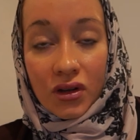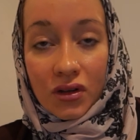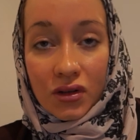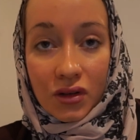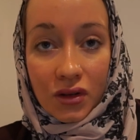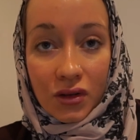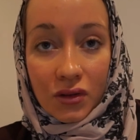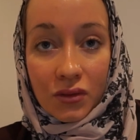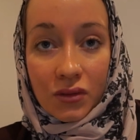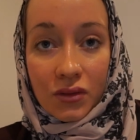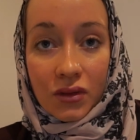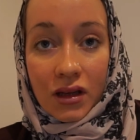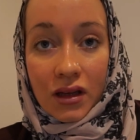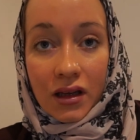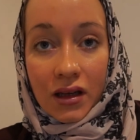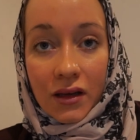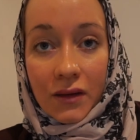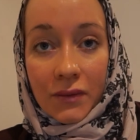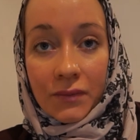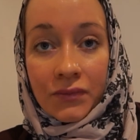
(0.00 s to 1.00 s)
you know,
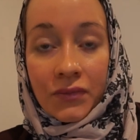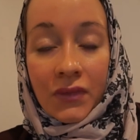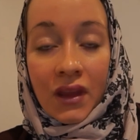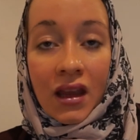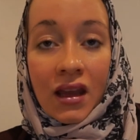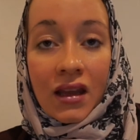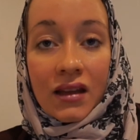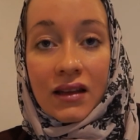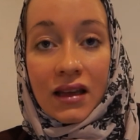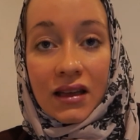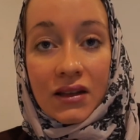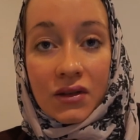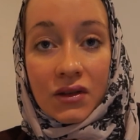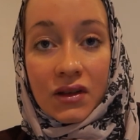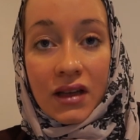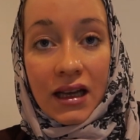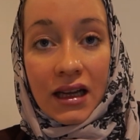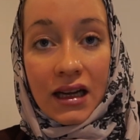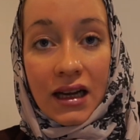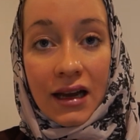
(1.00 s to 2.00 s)

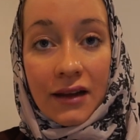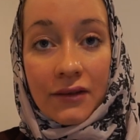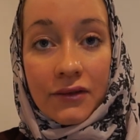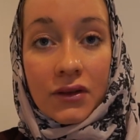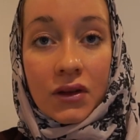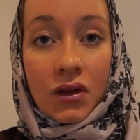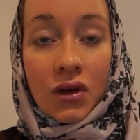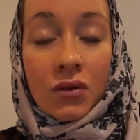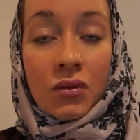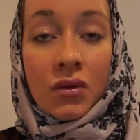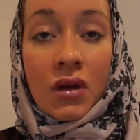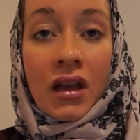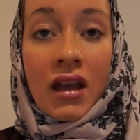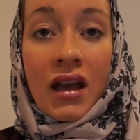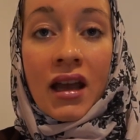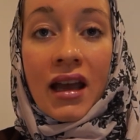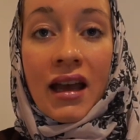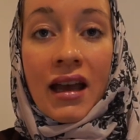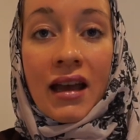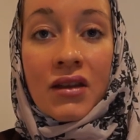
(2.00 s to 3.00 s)
day-to-day life, you know.
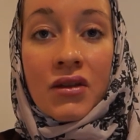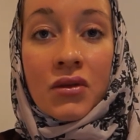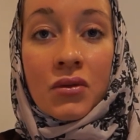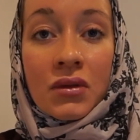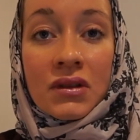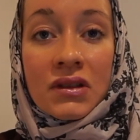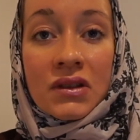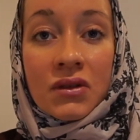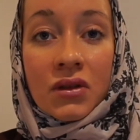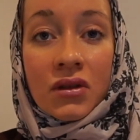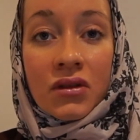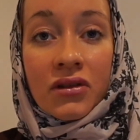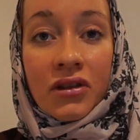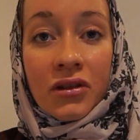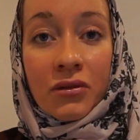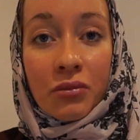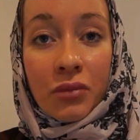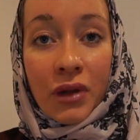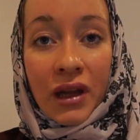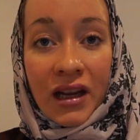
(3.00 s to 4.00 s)
And you will sort of
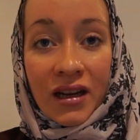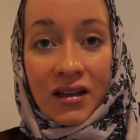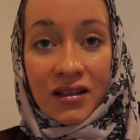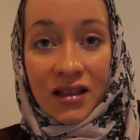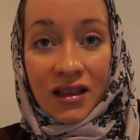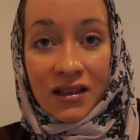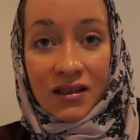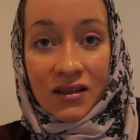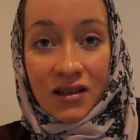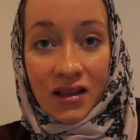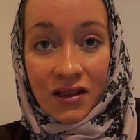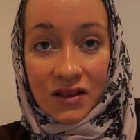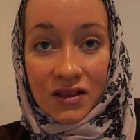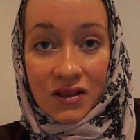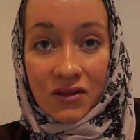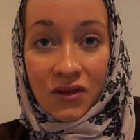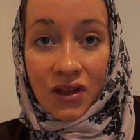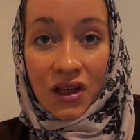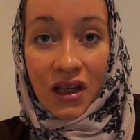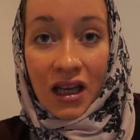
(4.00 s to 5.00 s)
compare that
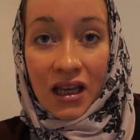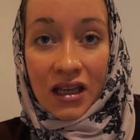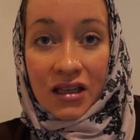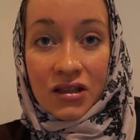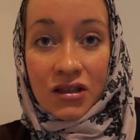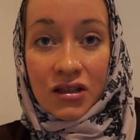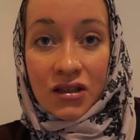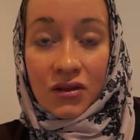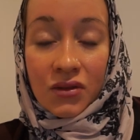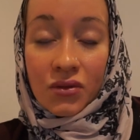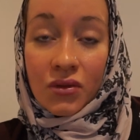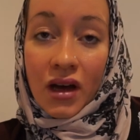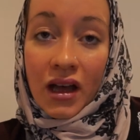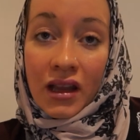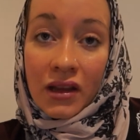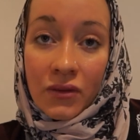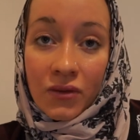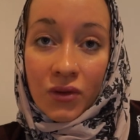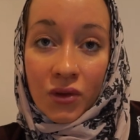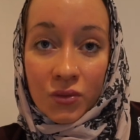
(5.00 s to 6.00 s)
justification to
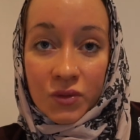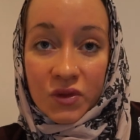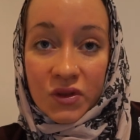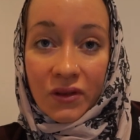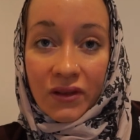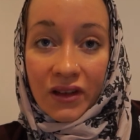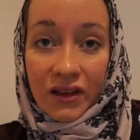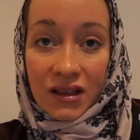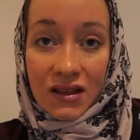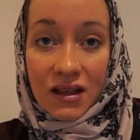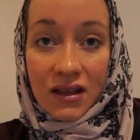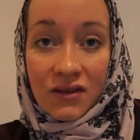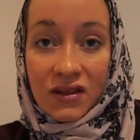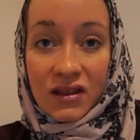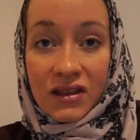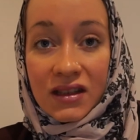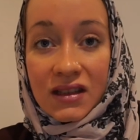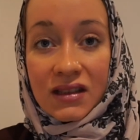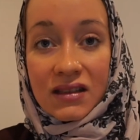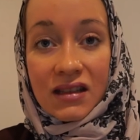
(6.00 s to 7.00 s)
other forms of
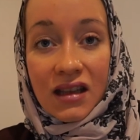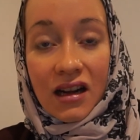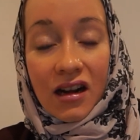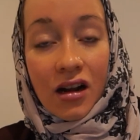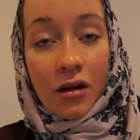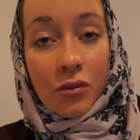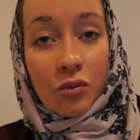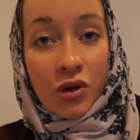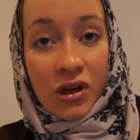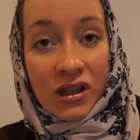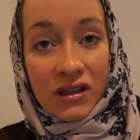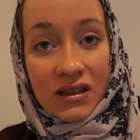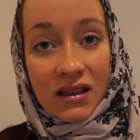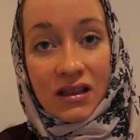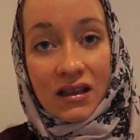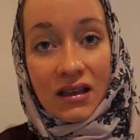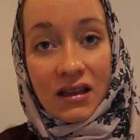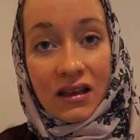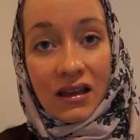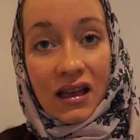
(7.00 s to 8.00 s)
activities that are
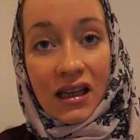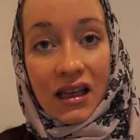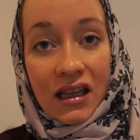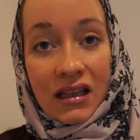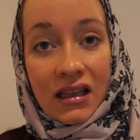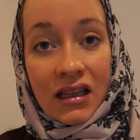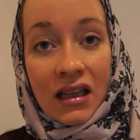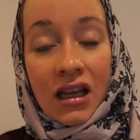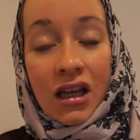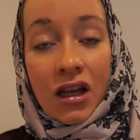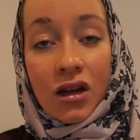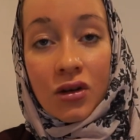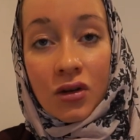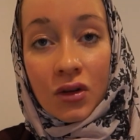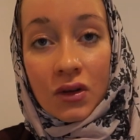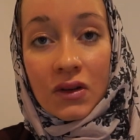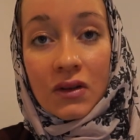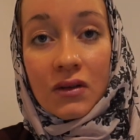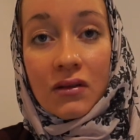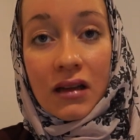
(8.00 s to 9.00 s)
present in
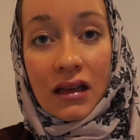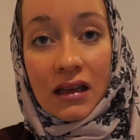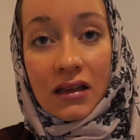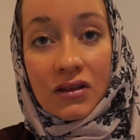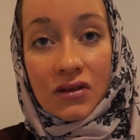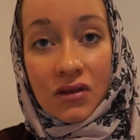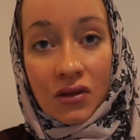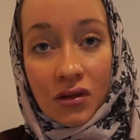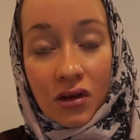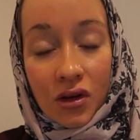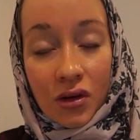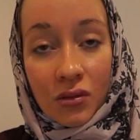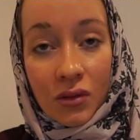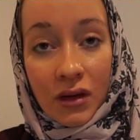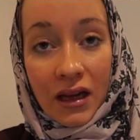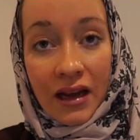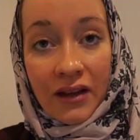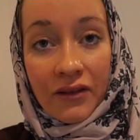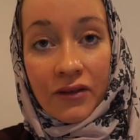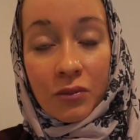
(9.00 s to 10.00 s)
not only in your own
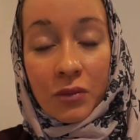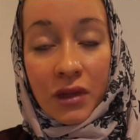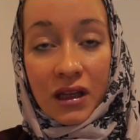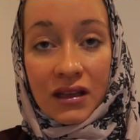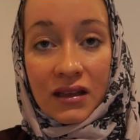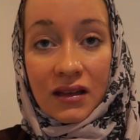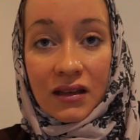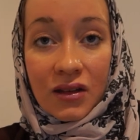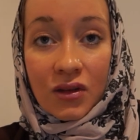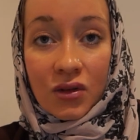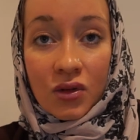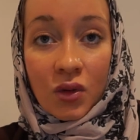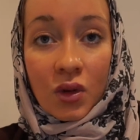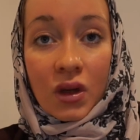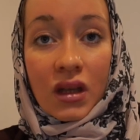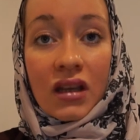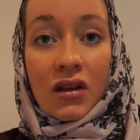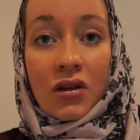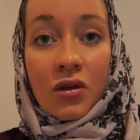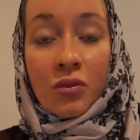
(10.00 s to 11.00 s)
life, but, you know,
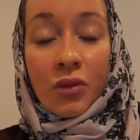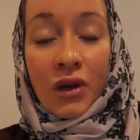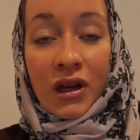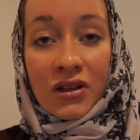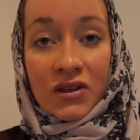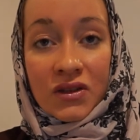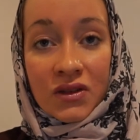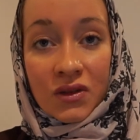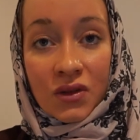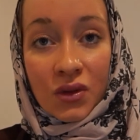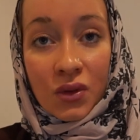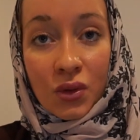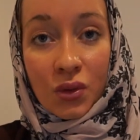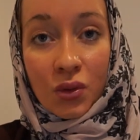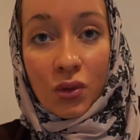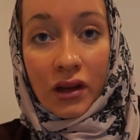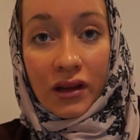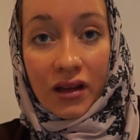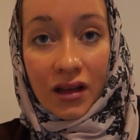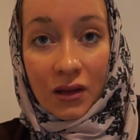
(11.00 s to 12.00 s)
in comparison to
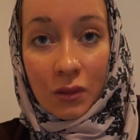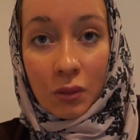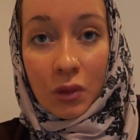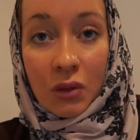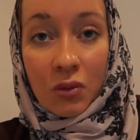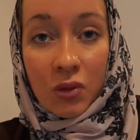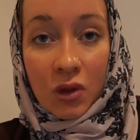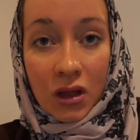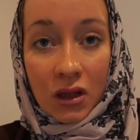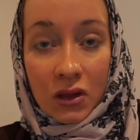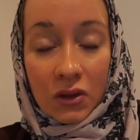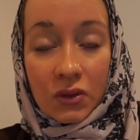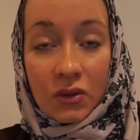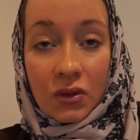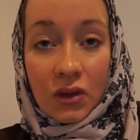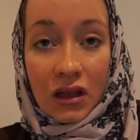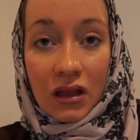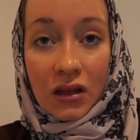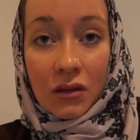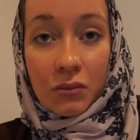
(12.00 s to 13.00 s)
what other people are
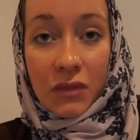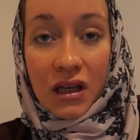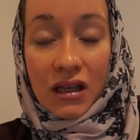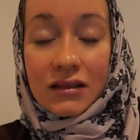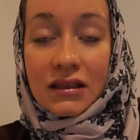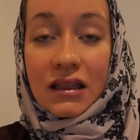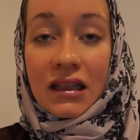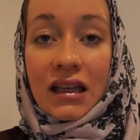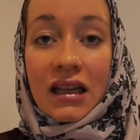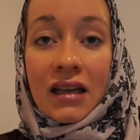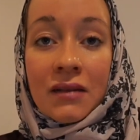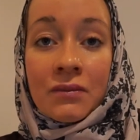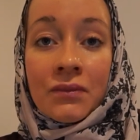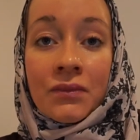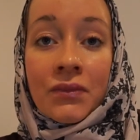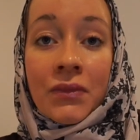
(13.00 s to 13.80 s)
doing, basically.